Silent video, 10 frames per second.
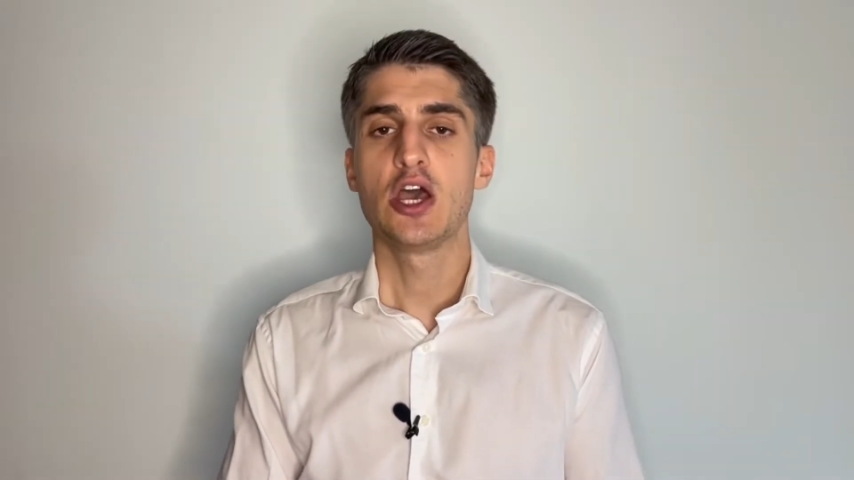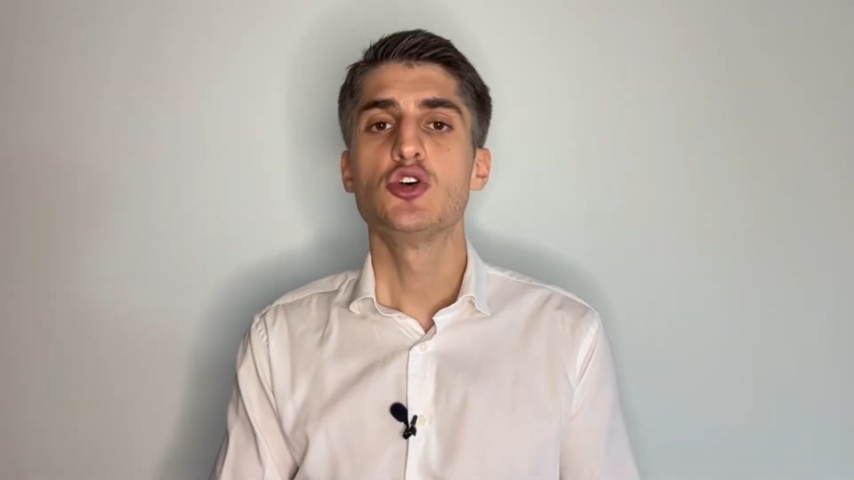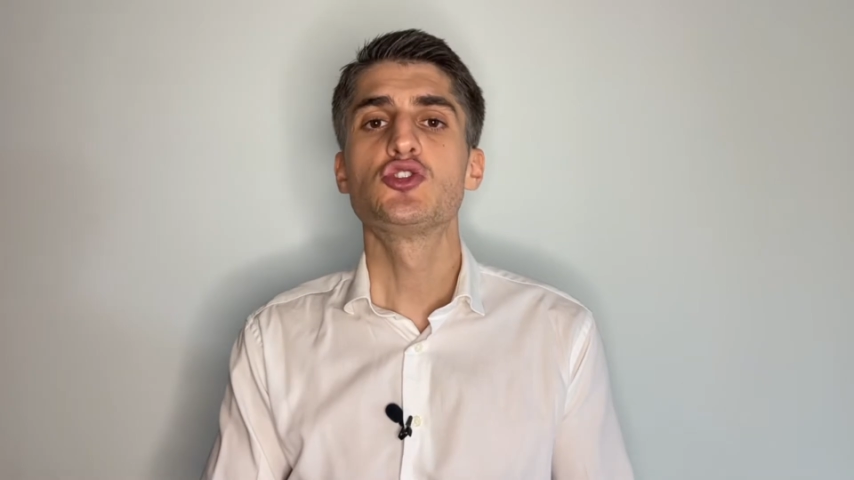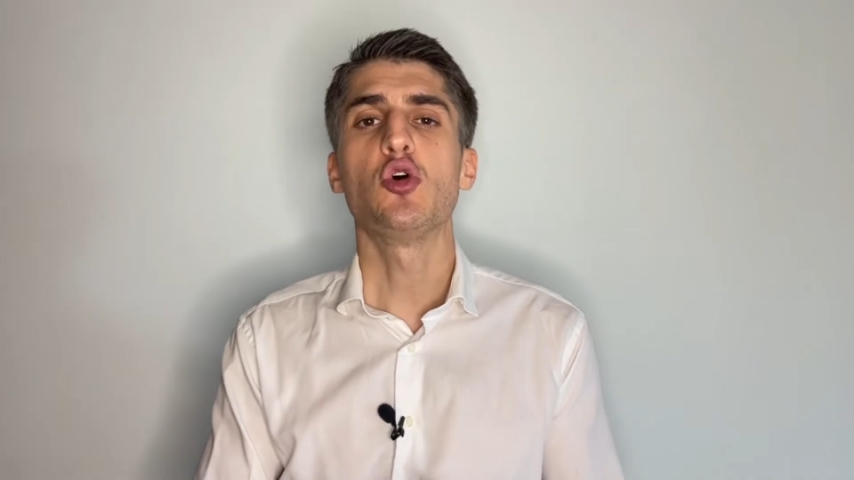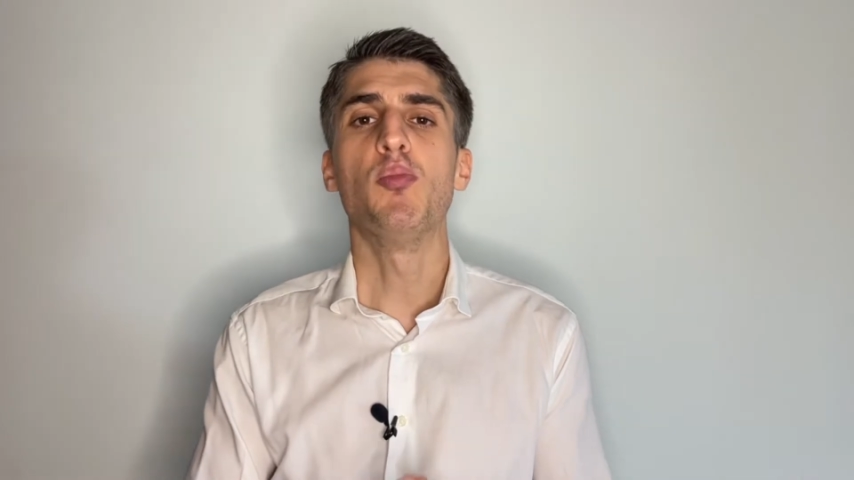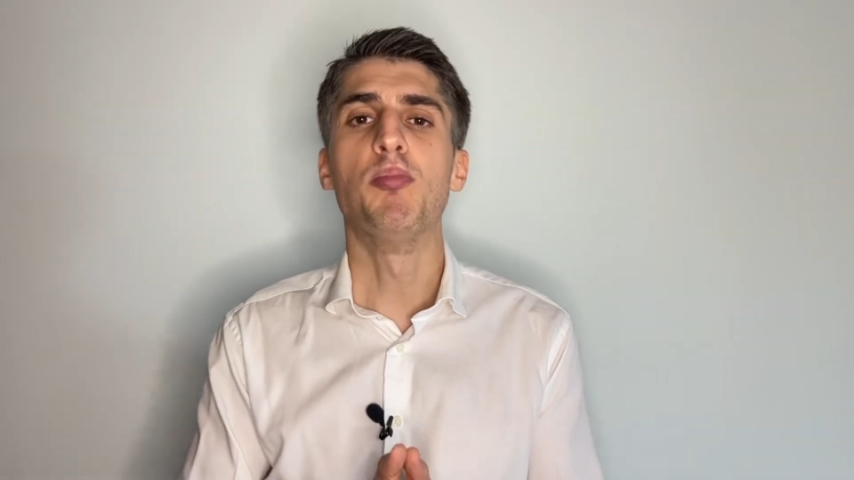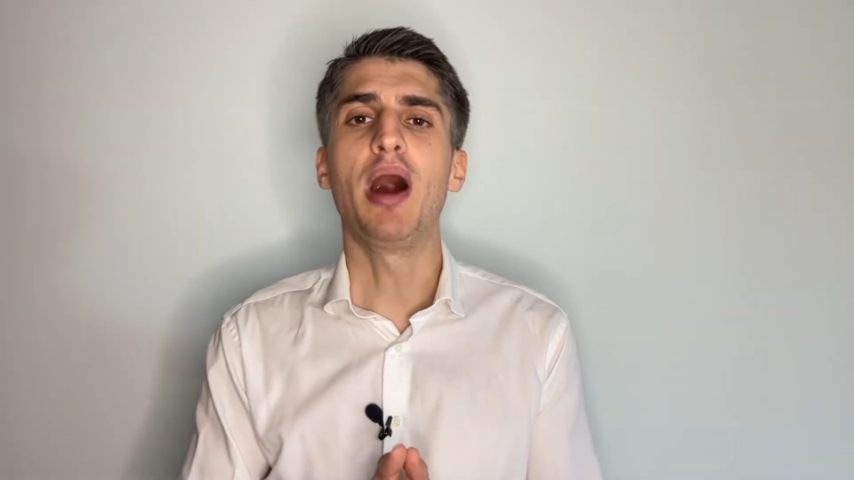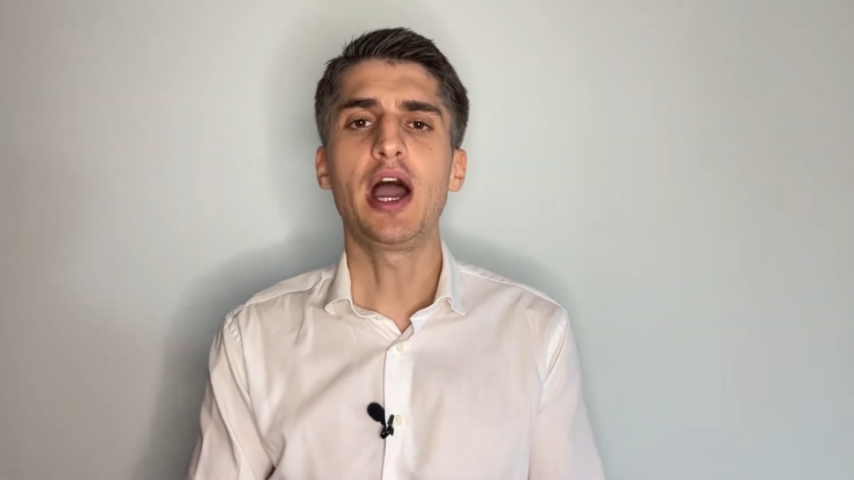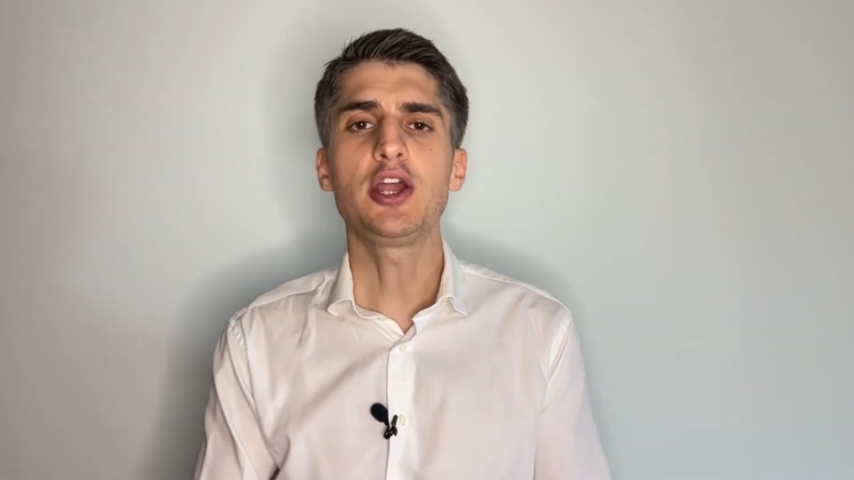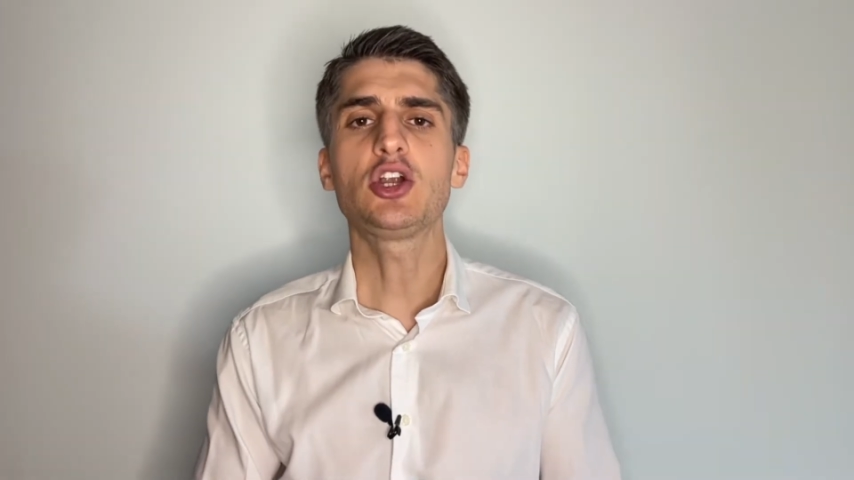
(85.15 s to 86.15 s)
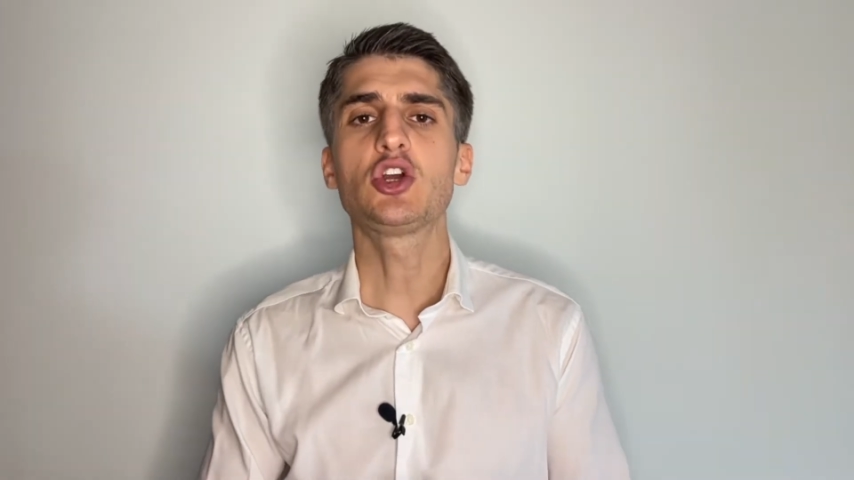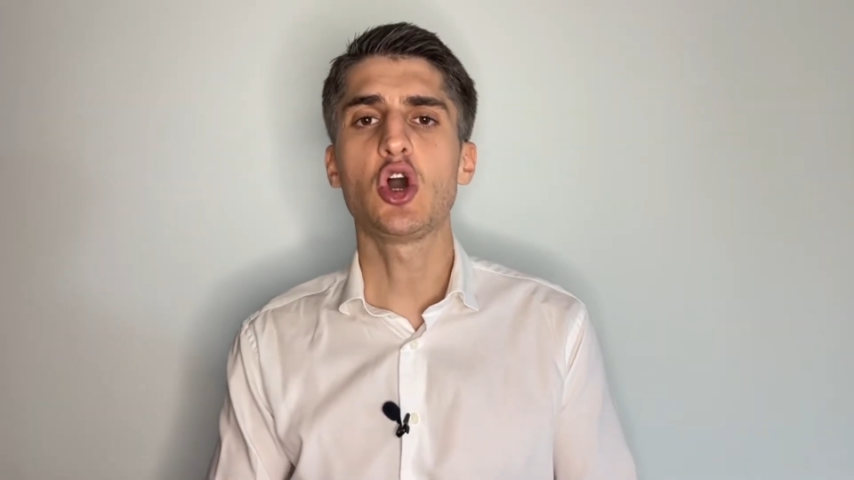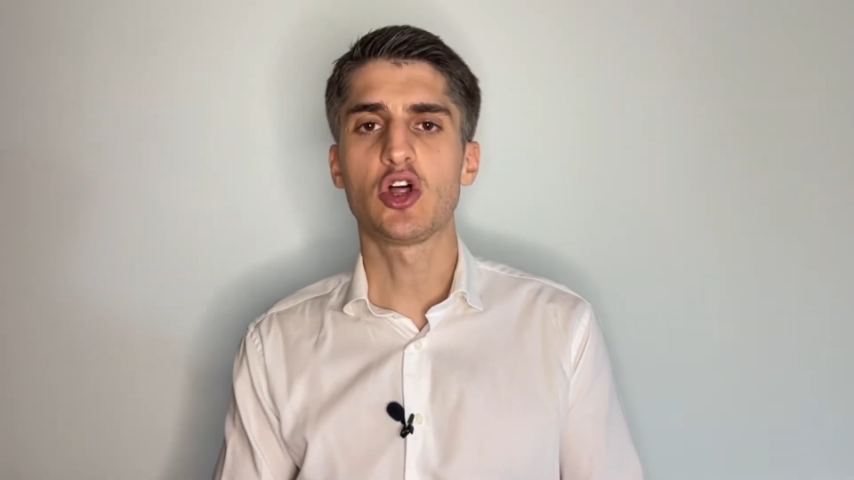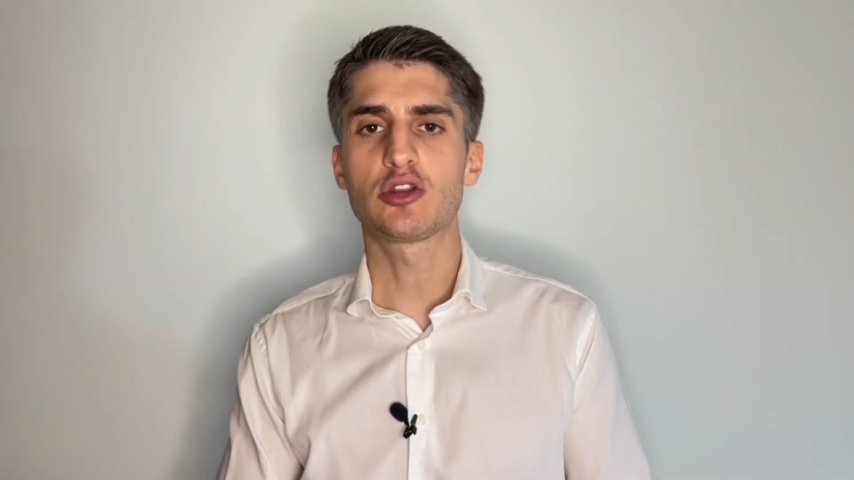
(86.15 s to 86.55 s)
So buyer got